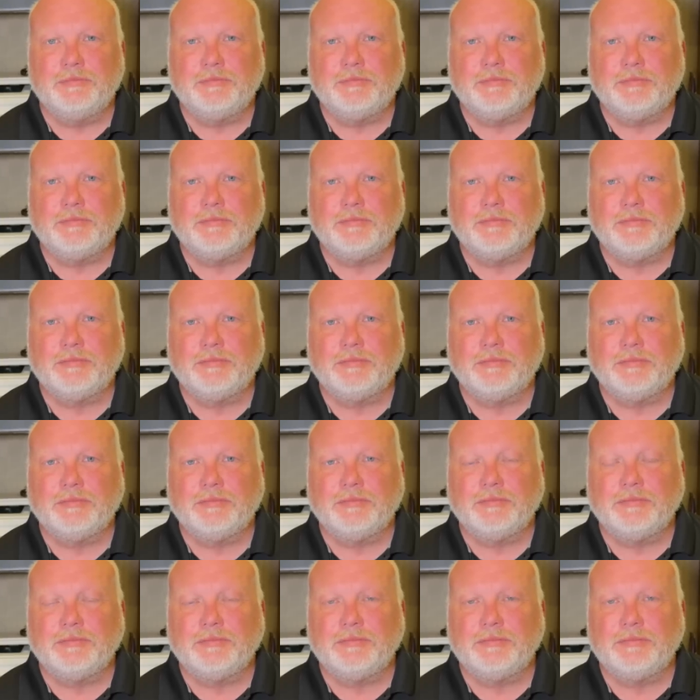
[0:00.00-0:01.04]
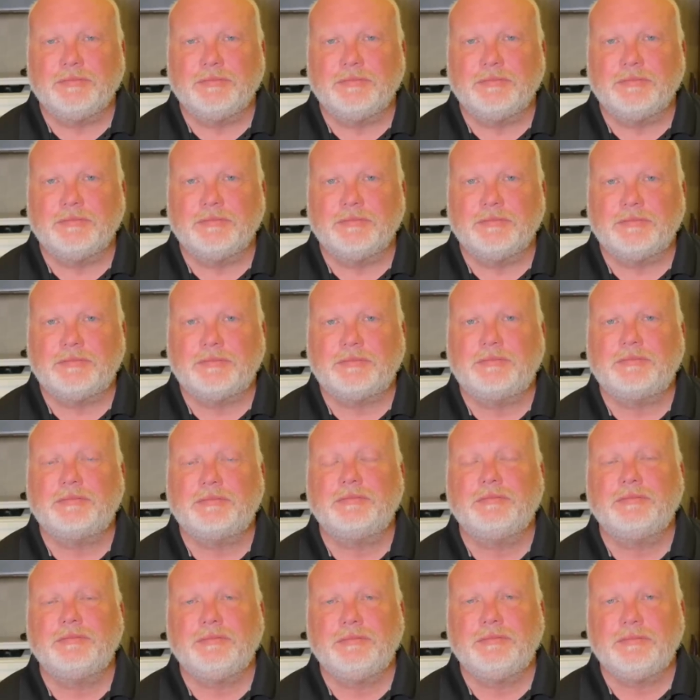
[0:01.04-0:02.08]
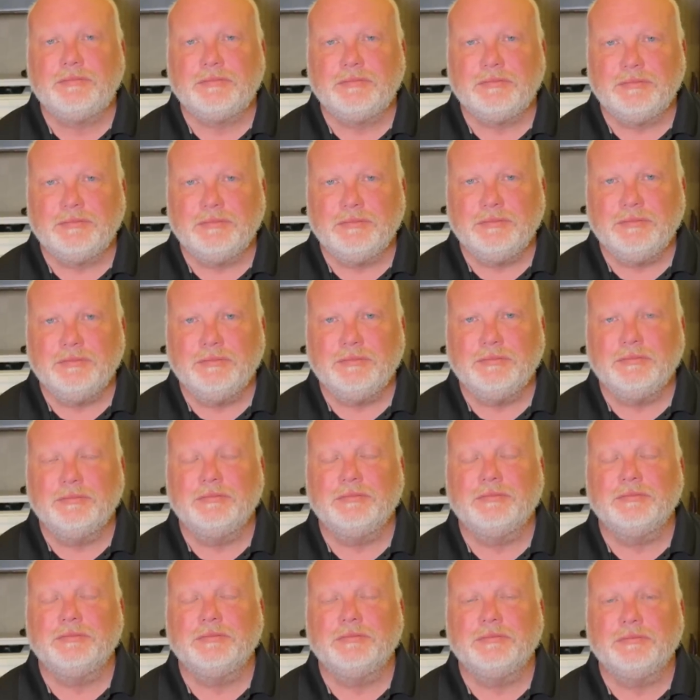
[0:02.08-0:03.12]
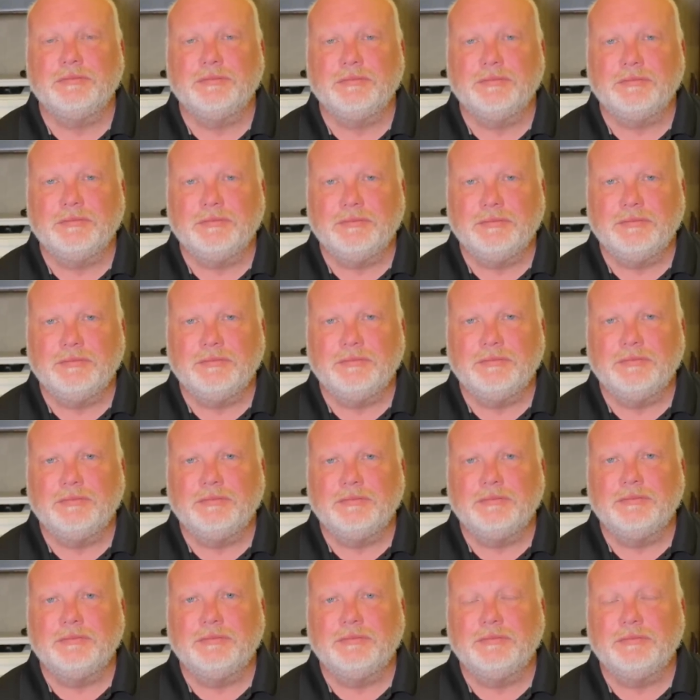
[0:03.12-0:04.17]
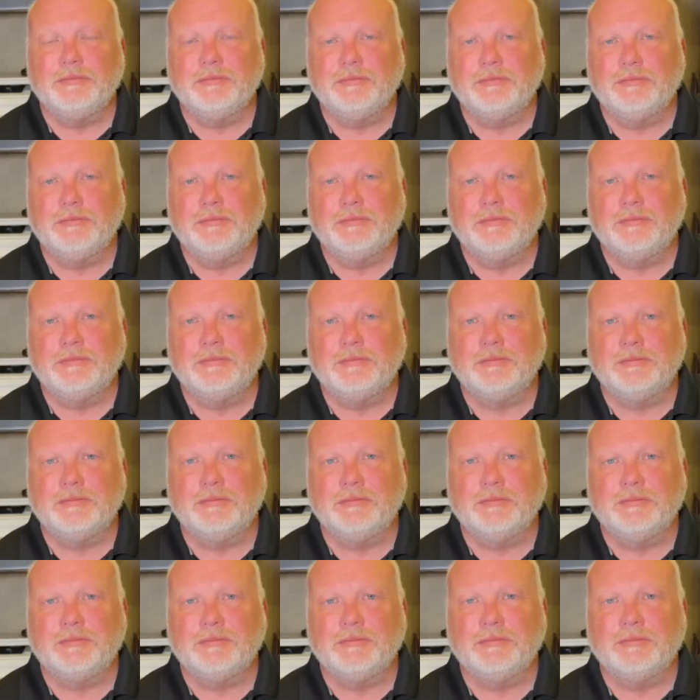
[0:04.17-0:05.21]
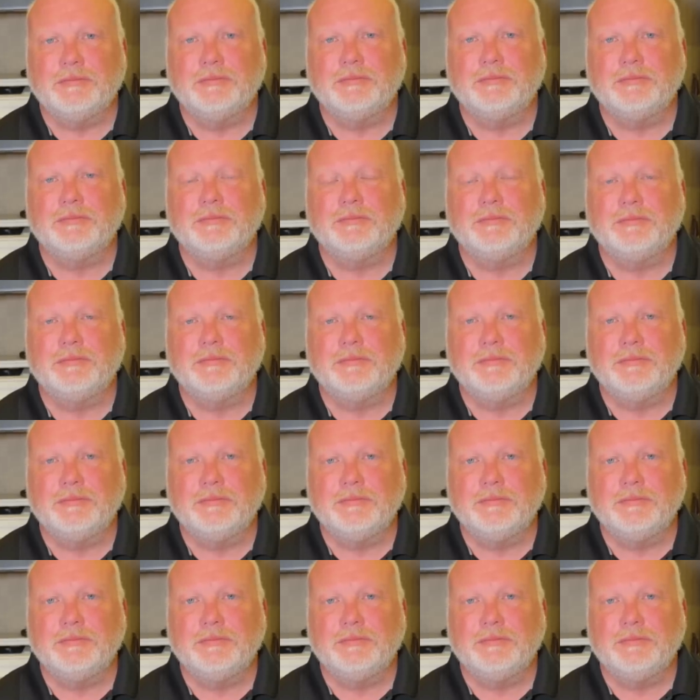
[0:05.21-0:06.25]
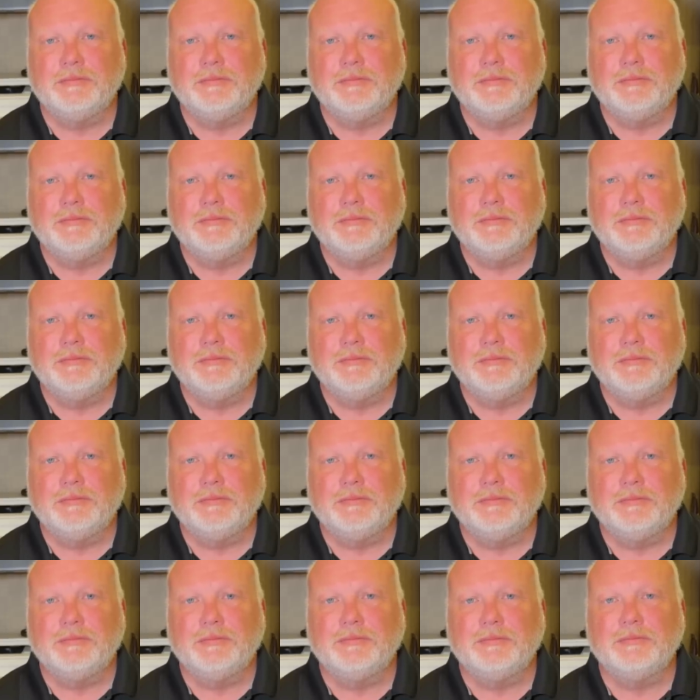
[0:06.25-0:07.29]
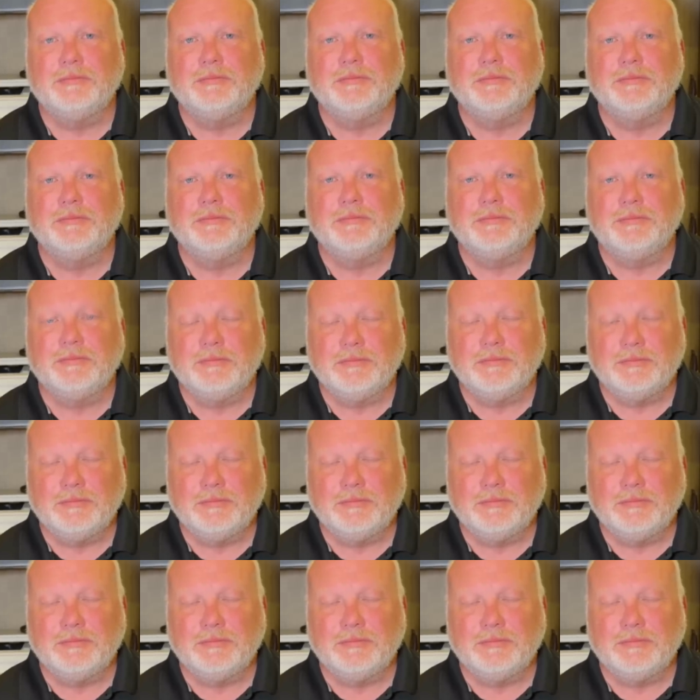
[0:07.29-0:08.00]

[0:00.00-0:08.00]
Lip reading: This person isn't speaking.